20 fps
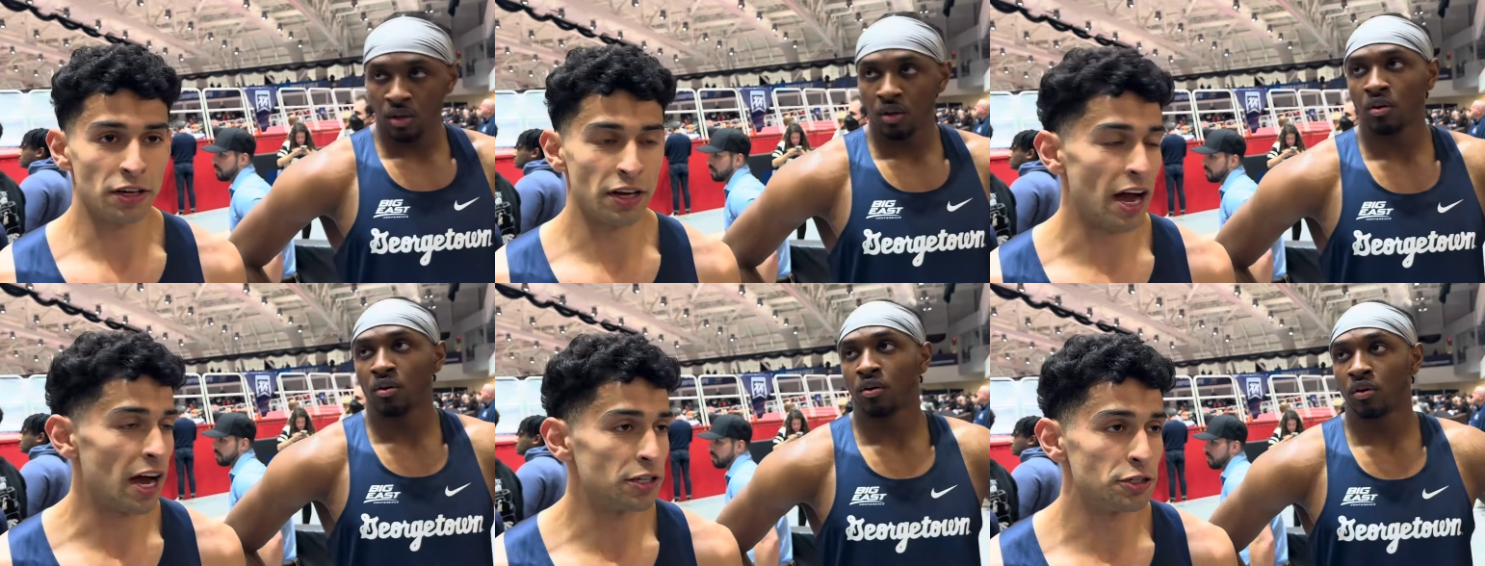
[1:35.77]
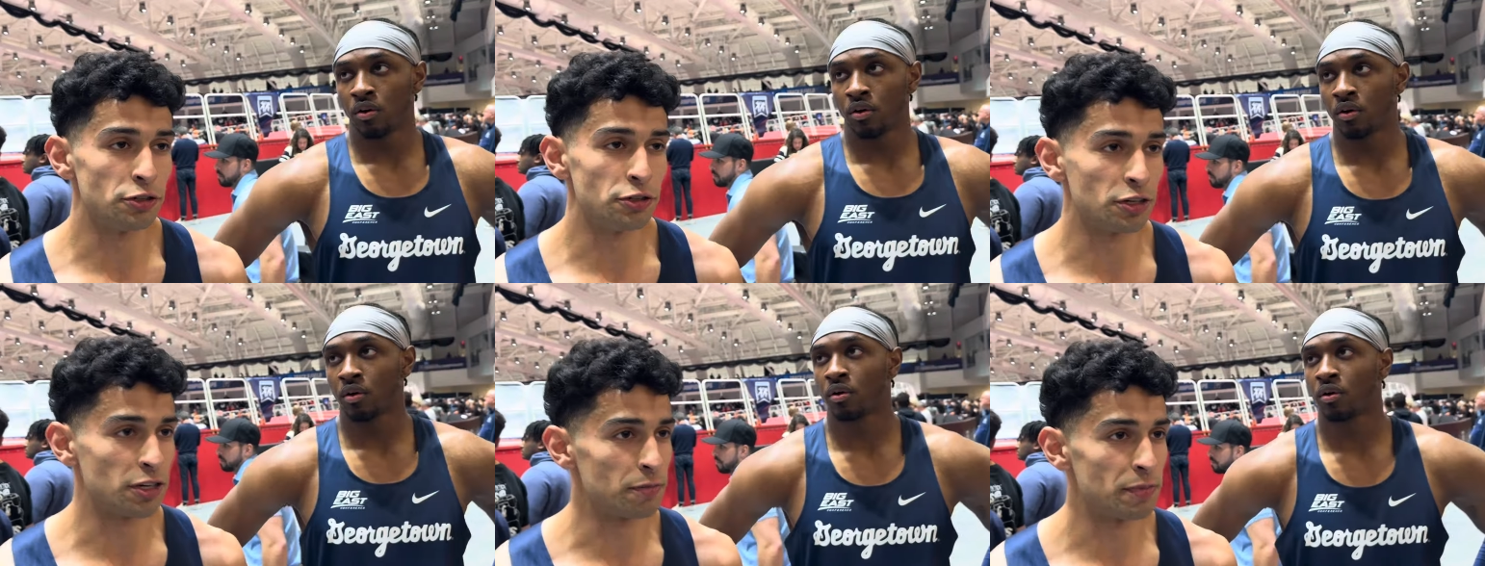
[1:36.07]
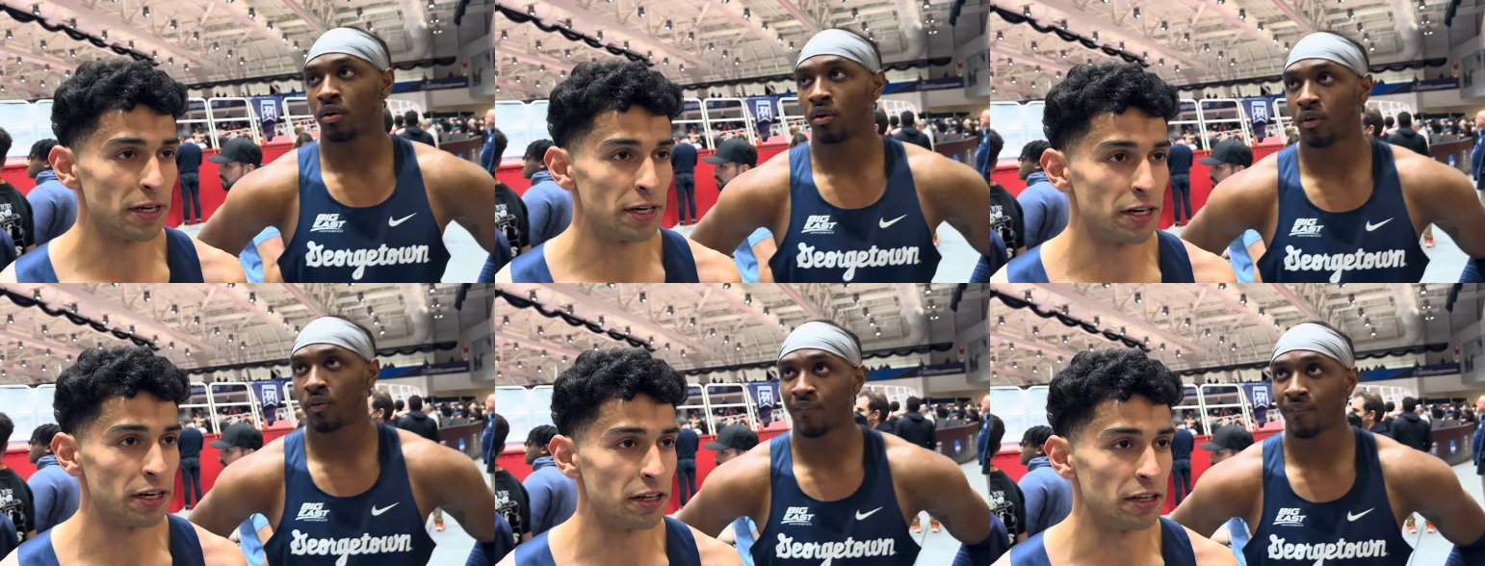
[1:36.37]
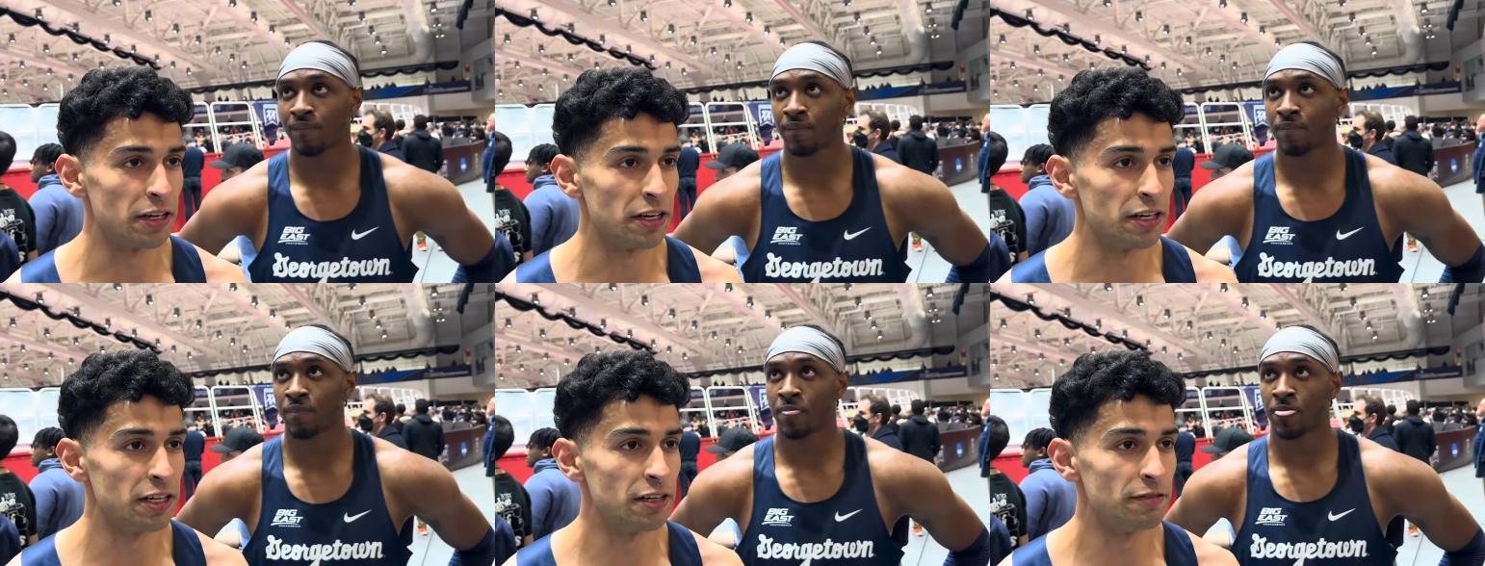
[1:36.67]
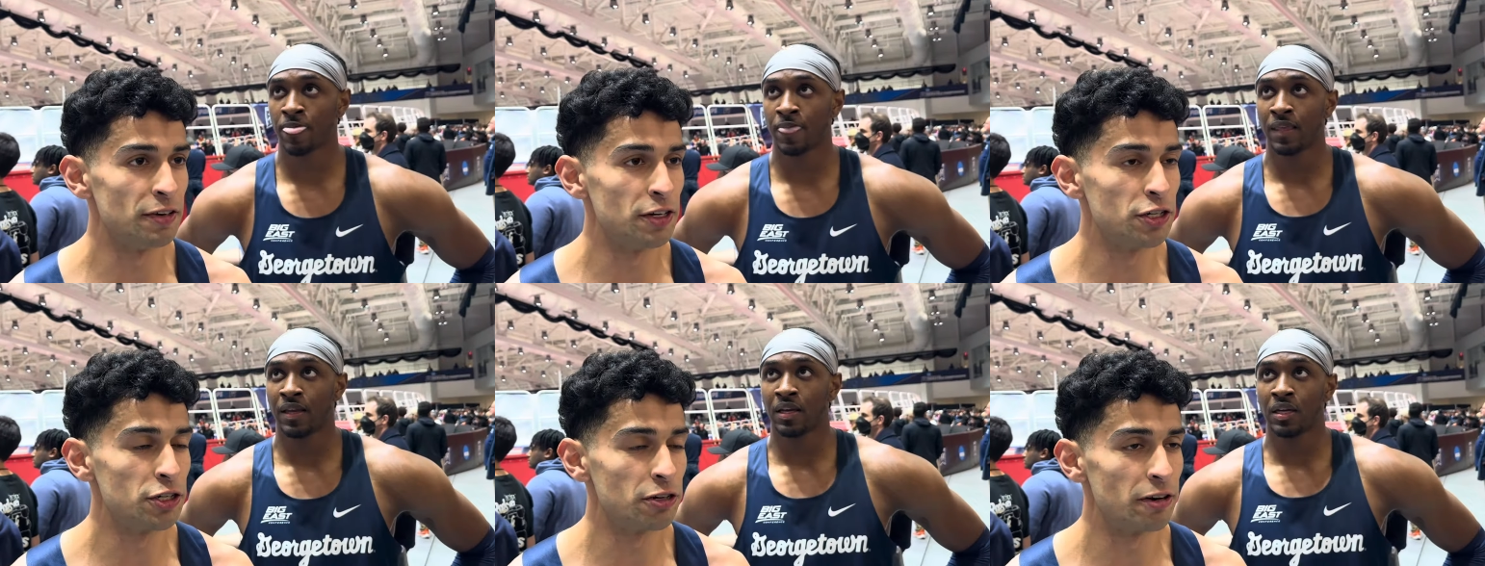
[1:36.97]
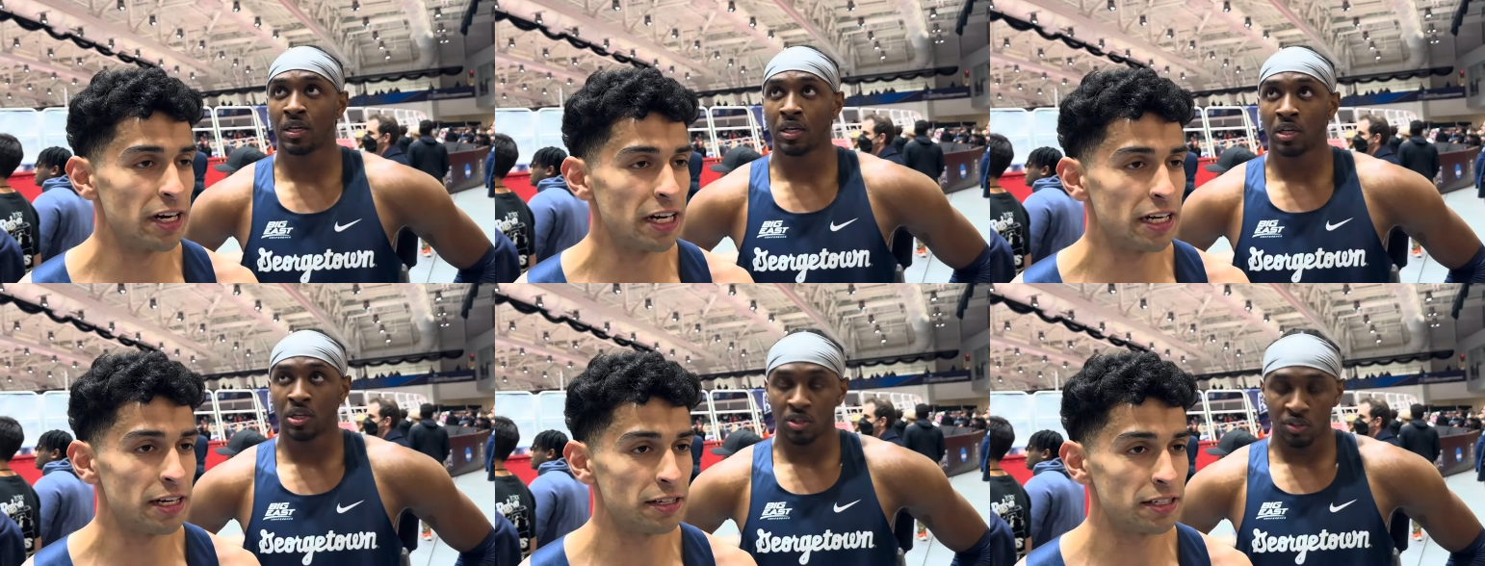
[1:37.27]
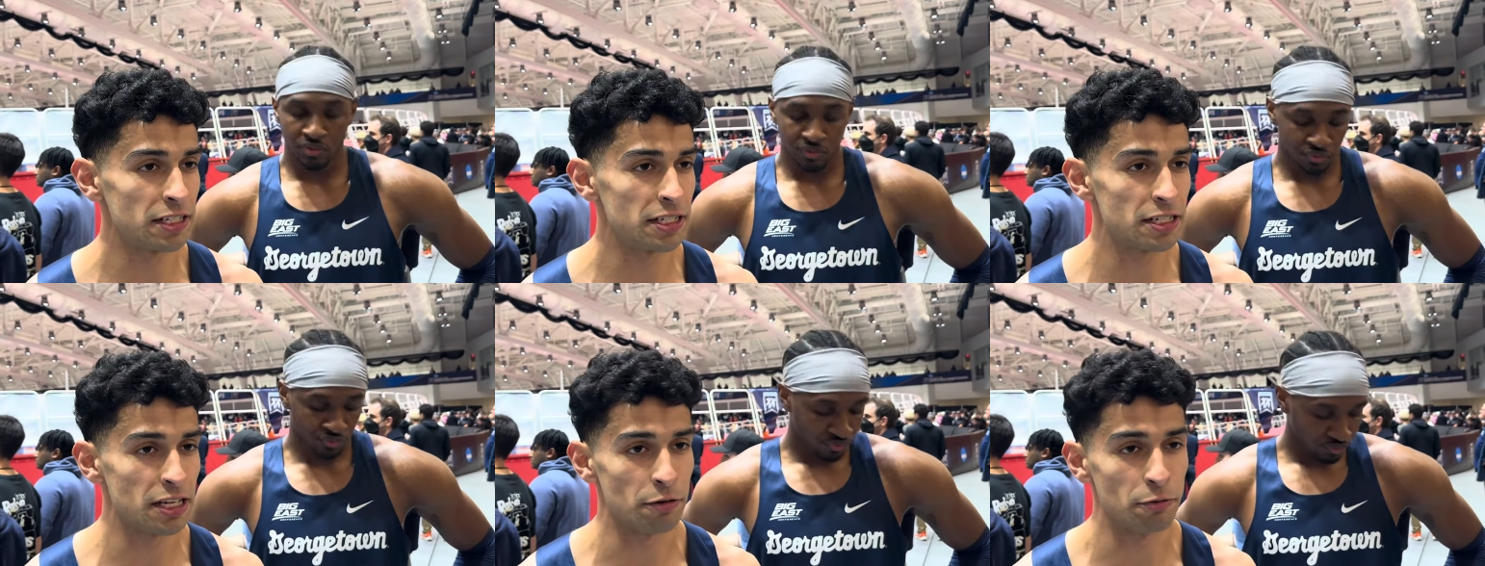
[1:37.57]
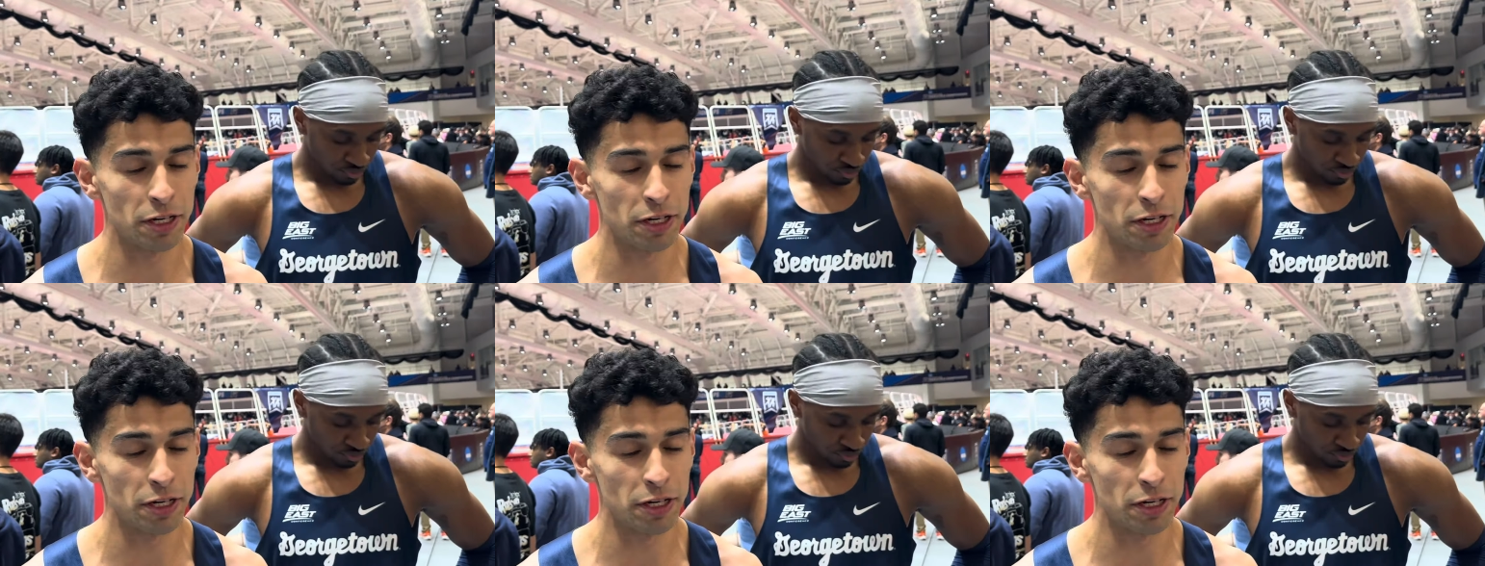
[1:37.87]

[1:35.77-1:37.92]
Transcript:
Speaker 1: guys who competed in the individual races, and